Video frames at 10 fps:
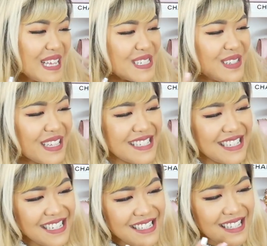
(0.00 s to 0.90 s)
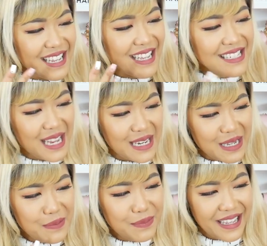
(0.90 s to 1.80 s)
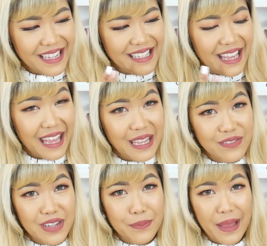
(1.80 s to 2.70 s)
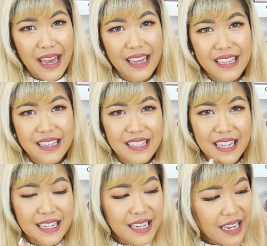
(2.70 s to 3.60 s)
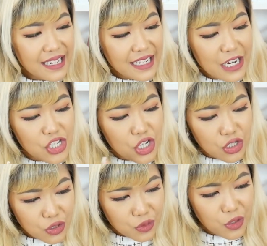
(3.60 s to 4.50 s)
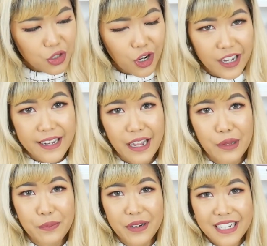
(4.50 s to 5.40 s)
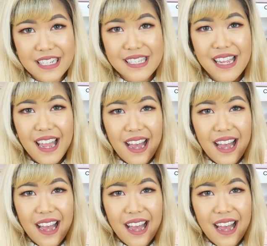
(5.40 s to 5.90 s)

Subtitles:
So this is the Teddy Blake Ava bag in the 9-inch nude crocodile print.